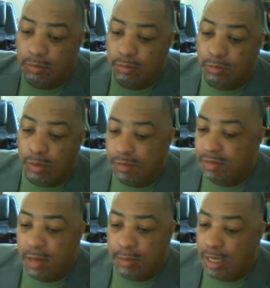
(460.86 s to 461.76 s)
when the
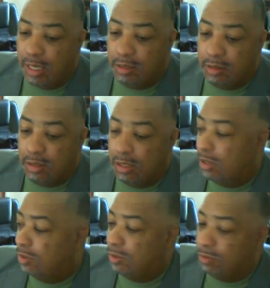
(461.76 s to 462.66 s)
famine hits. You
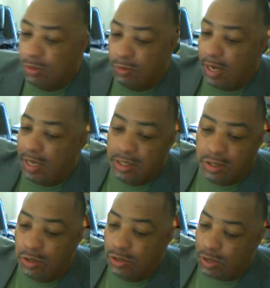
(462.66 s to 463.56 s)
know, the rain is
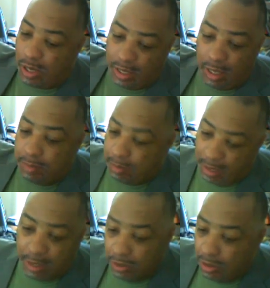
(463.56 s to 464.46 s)
going to dry up. I'm
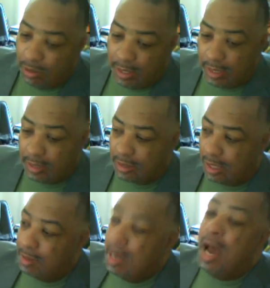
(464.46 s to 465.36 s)
letting you know ahead of
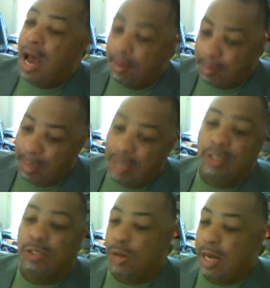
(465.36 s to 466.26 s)
time, I'm about
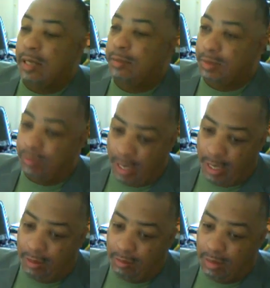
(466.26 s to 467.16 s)
to dry up the
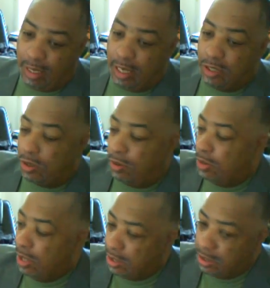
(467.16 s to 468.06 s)
rain. And
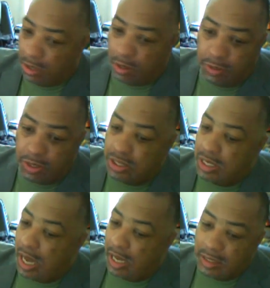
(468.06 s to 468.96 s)
so, you know, the
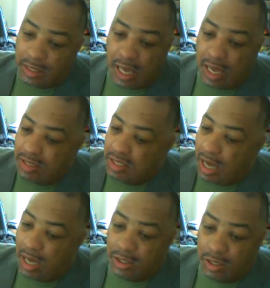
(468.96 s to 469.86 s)
stock, the
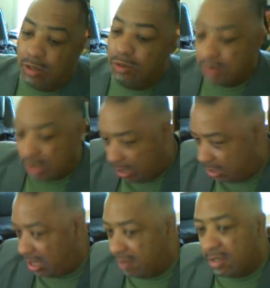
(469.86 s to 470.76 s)
livestock, you know, you start
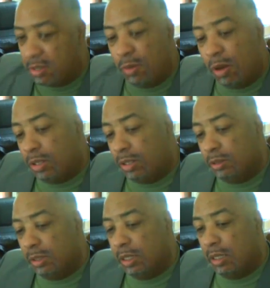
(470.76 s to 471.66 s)
saving some water
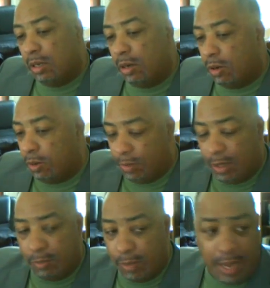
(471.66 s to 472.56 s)
or
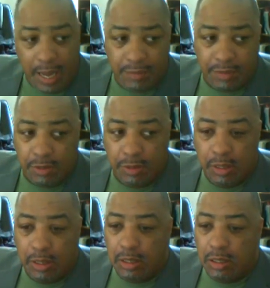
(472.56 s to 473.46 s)
what have you.
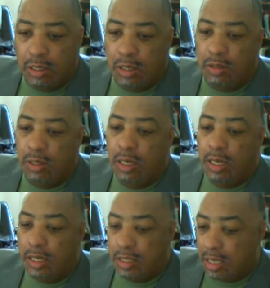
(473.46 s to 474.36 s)
You know,
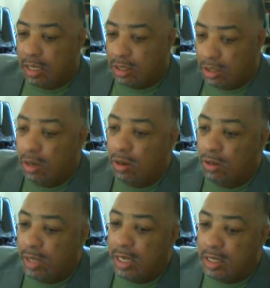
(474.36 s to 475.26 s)
it's like, you know,
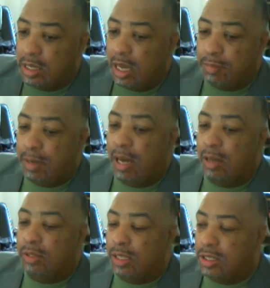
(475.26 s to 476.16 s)
okay,
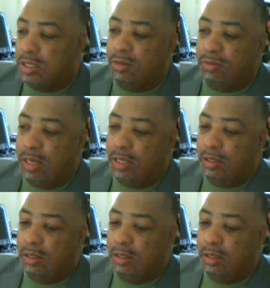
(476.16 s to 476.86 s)
stockpile, get yourself ready.